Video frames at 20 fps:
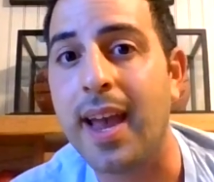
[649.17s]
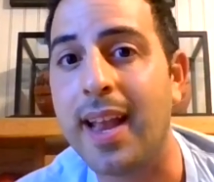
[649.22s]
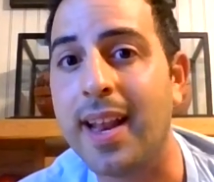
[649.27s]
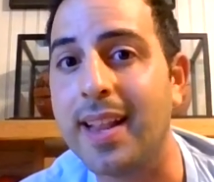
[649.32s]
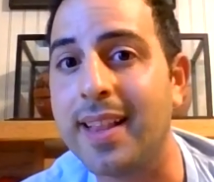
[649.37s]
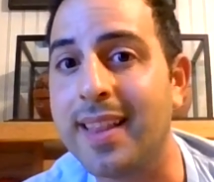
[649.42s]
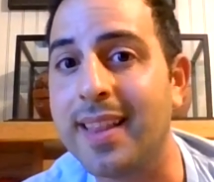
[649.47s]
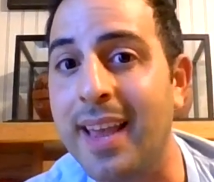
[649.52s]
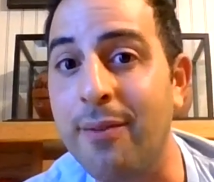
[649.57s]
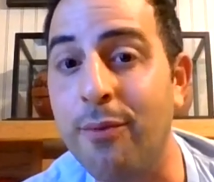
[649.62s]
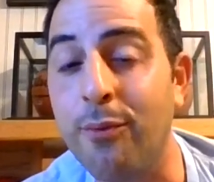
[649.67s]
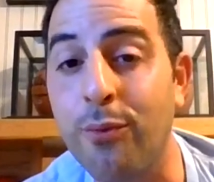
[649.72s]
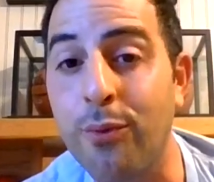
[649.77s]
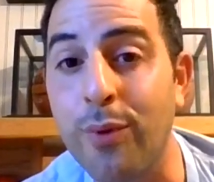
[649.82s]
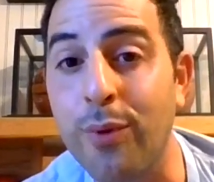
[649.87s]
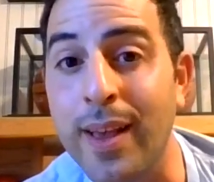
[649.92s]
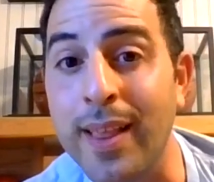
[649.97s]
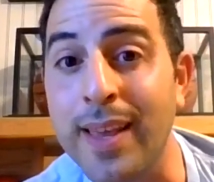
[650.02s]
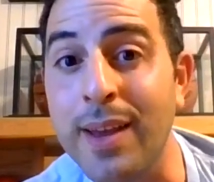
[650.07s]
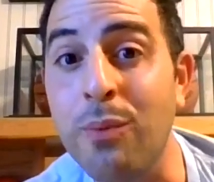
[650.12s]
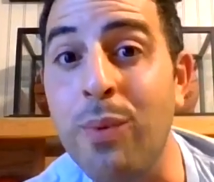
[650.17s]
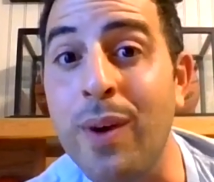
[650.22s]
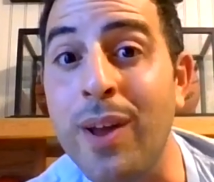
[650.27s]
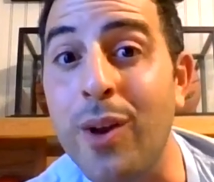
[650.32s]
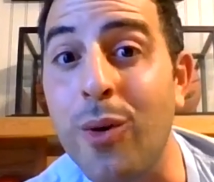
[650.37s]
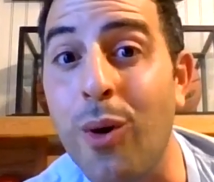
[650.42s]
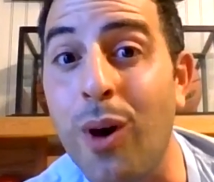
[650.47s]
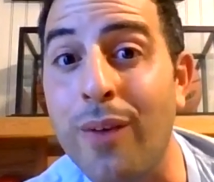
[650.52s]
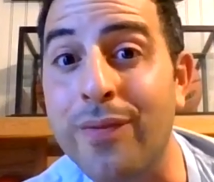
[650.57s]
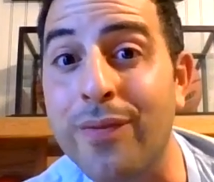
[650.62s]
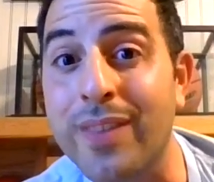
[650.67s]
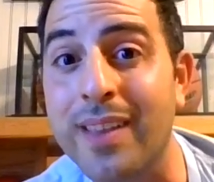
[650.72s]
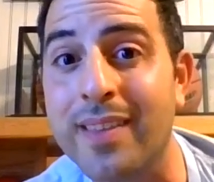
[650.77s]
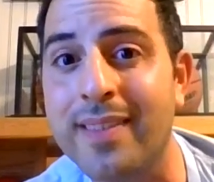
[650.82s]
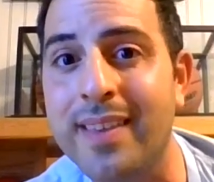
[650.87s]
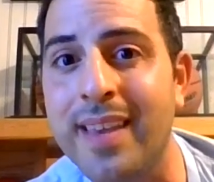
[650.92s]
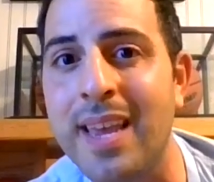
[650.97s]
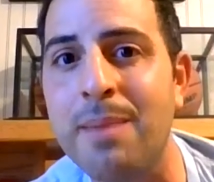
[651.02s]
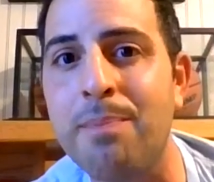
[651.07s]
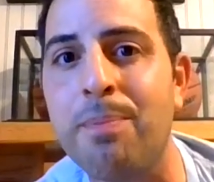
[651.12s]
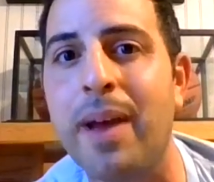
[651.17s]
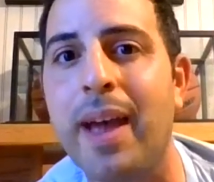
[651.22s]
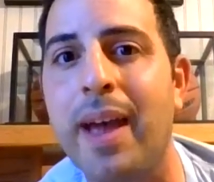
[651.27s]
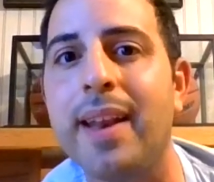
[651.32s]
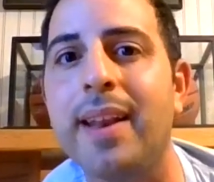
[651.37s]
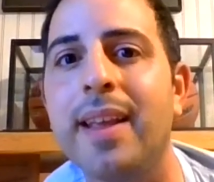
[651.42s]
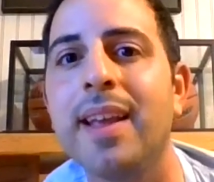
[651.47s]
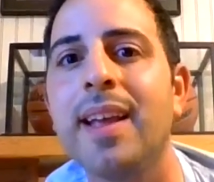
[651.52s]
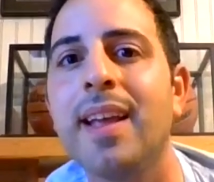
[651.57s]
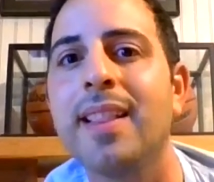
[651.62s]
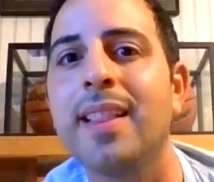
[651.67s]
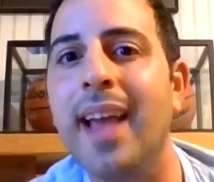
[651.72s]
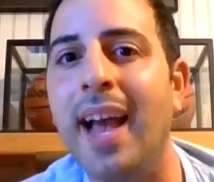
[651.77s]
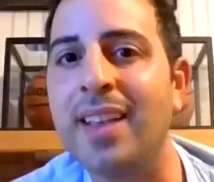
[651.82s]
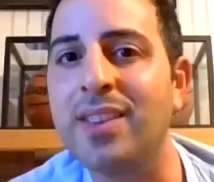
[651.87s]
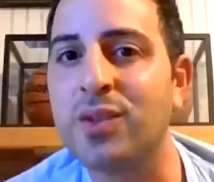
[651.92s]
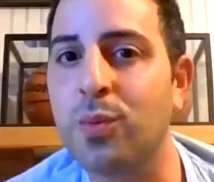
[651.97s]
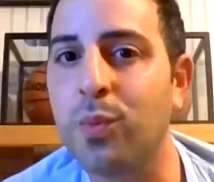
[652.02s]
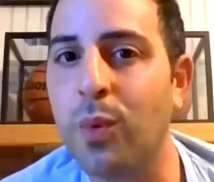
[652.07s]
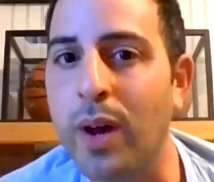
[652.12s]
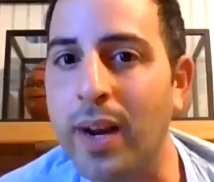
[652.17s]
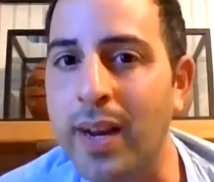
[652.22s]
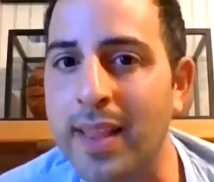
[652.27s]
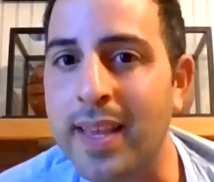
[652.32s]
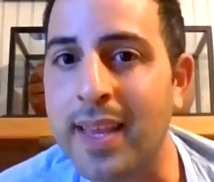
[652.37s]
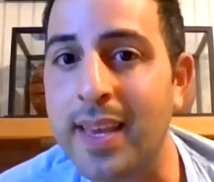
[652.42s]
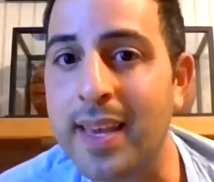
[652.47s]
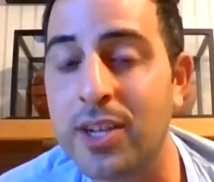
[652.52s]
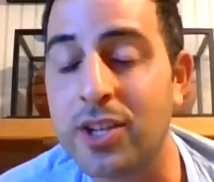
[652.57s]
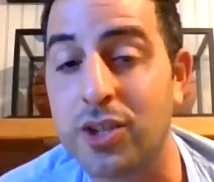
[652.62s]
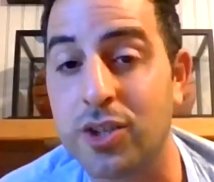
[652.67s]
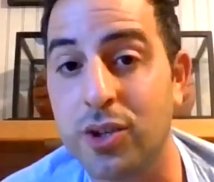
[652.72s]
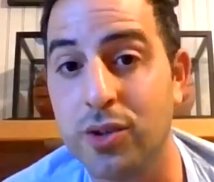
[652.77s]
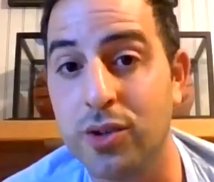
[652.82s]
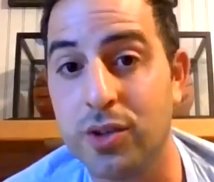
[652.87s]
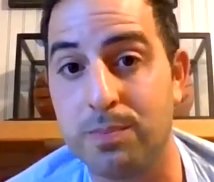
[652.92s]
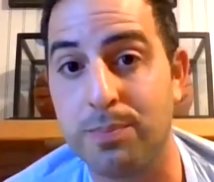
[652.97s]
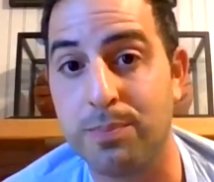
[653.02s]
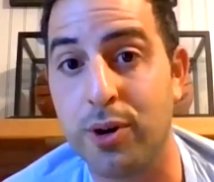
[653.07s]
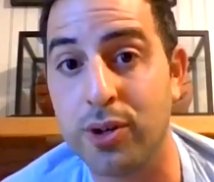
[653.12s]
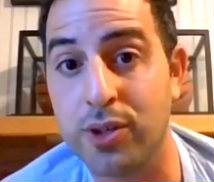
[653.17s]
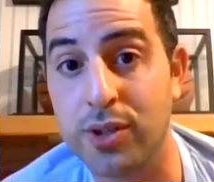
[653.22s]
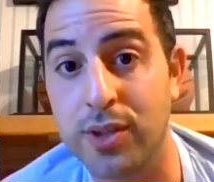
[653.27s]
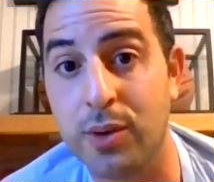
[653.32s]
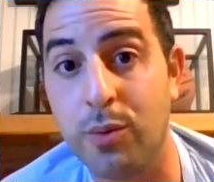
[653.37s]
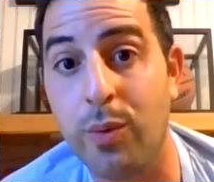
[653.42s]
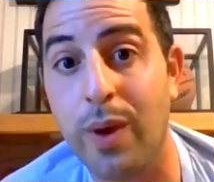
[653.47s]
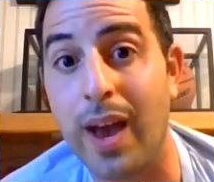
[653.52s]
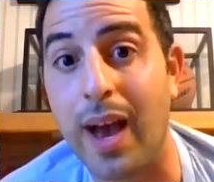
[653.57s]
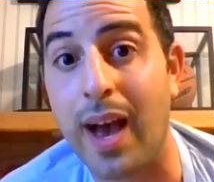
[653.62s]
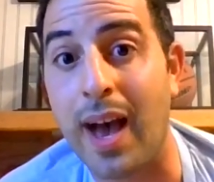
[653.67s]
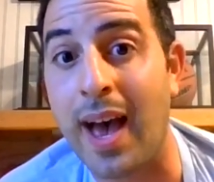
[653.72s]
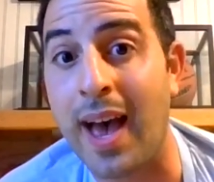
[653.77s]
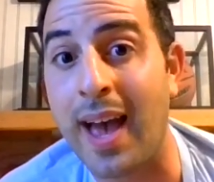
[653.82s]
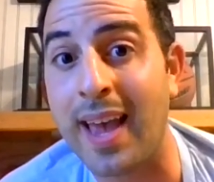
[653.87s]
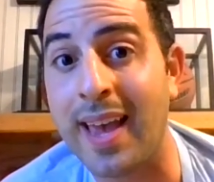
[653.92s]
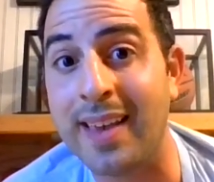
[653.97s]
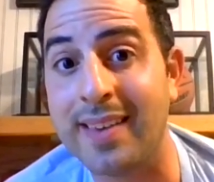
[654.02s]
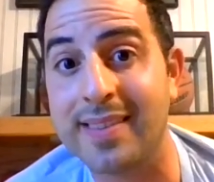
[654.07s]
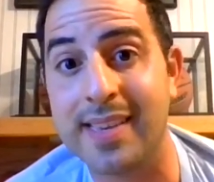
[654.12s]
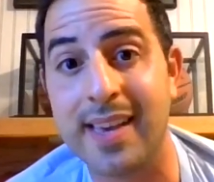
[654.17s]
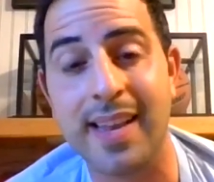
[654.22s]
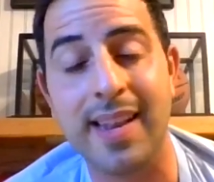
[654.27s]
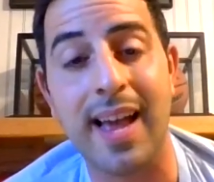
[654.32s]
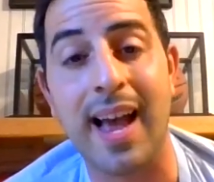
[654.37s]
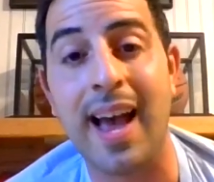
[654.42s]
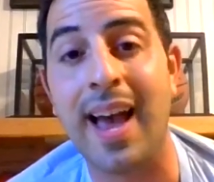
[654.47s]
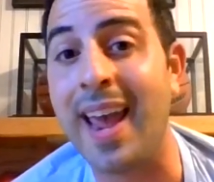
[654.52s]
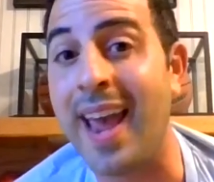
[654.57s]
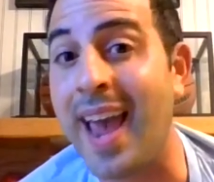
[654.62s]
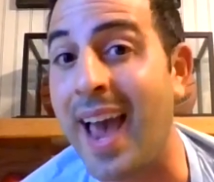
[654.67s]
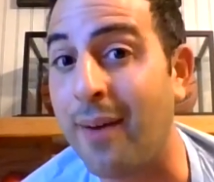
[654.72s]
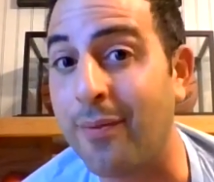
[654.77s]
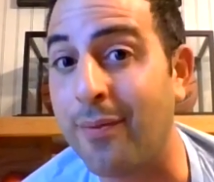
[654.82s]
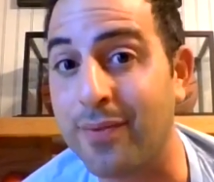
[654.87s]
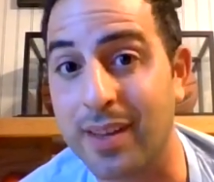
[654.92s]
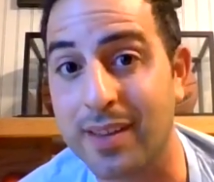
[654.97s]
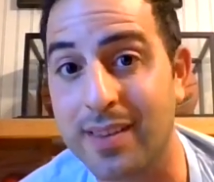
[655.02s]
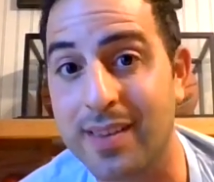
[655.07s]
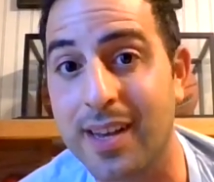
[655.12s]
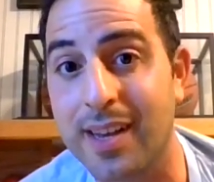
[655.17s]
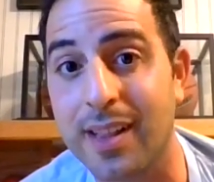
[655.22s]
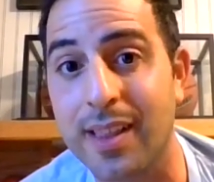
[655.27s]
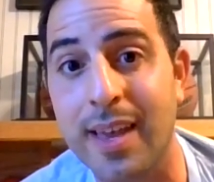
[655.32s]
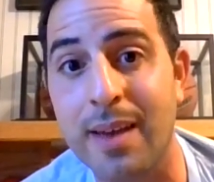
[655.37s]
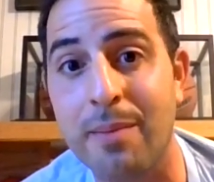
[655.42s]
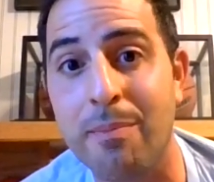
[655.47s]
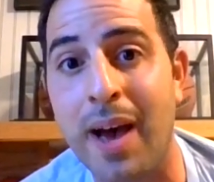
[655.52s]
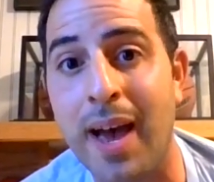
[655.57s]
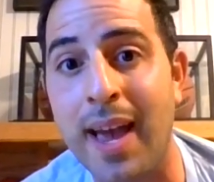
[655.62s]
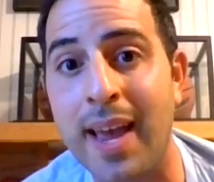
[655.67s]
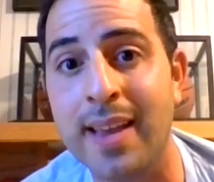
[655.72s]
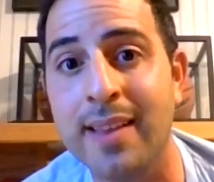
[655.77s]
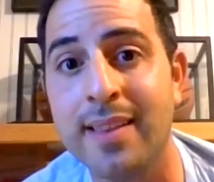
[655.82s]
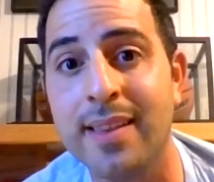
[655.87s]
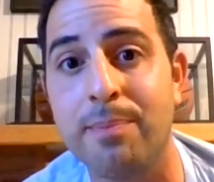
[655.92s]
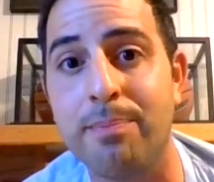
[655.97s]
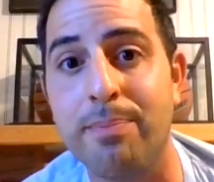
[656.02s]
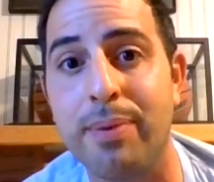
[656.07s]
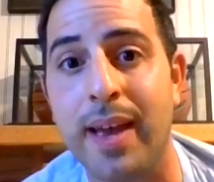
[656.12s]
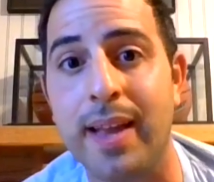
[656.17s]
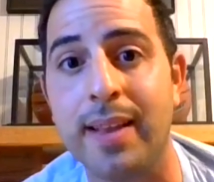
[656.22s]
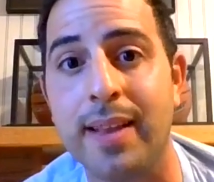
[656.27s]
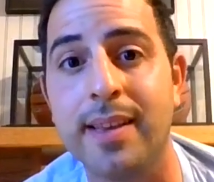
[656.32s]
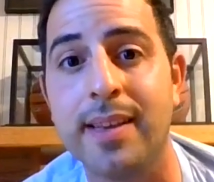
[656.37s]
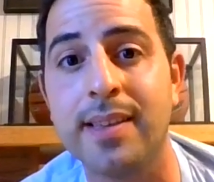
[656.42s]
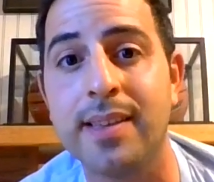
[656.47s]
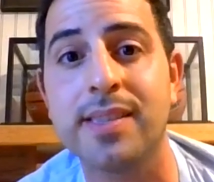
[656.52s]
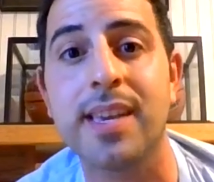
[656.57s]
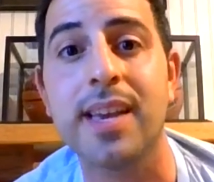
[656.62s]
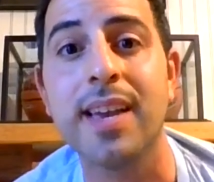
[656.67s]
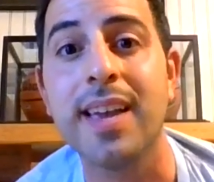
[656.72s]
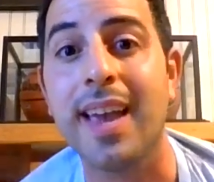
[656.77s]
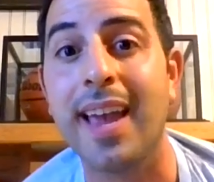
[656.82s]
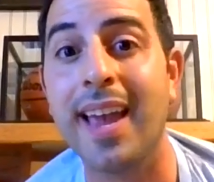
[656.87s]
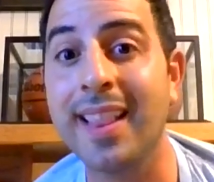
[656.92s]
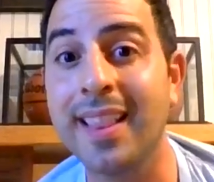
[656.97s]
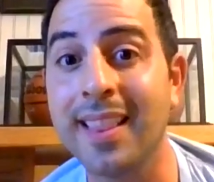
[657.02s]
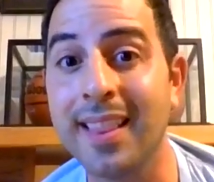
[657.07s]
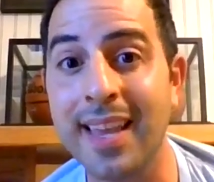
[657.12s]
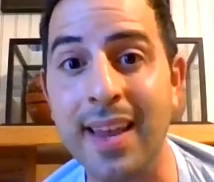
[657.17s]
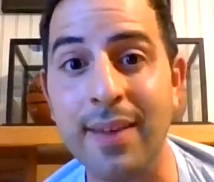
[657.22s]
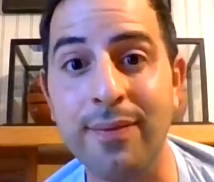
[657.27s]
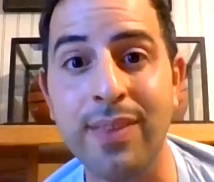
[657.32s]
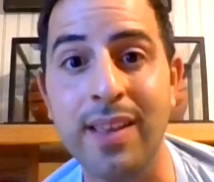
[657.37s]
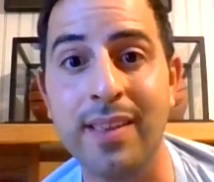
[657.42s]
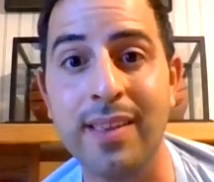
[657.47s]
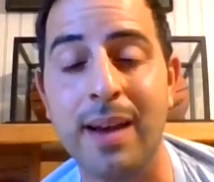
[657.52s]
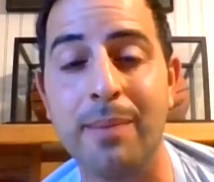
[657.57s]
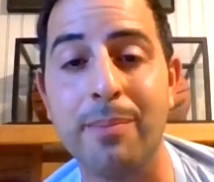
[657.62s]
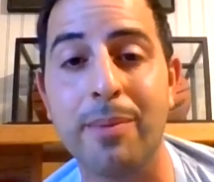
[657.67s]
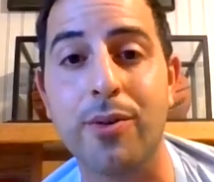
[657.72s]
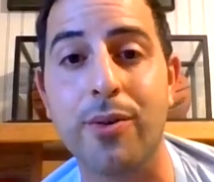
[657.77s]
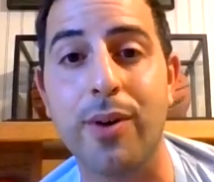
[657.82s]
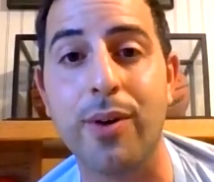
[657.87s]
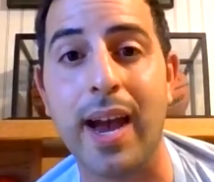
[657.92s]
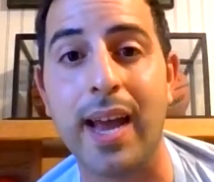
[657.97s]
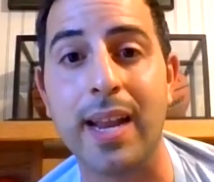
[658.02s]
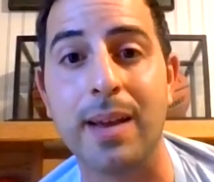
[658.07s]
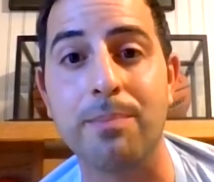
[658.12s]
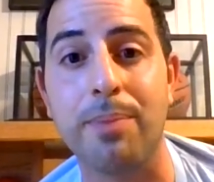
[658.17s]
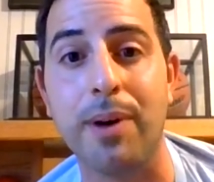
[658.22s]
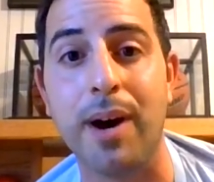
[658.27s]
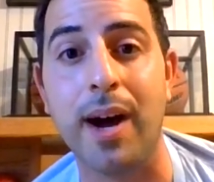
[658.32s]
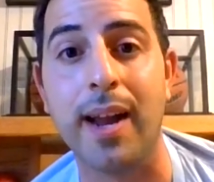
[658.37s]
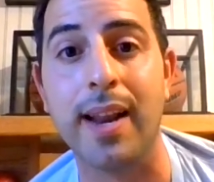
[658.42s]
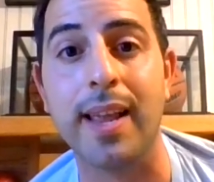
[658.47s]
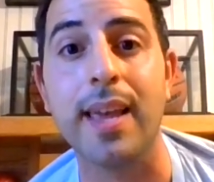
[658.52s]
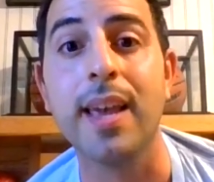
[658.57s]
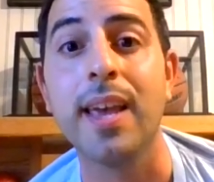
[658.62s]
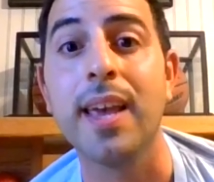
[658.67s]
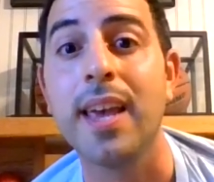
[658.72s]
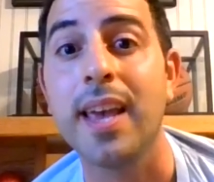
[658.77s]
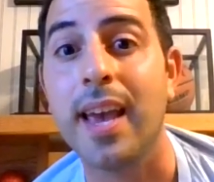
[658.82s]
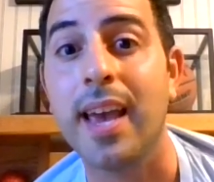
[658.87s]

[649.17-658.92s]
And they've really went off the deep end. That's one of the issues personally where I said I have to declare my independence and leave the Democratic Party.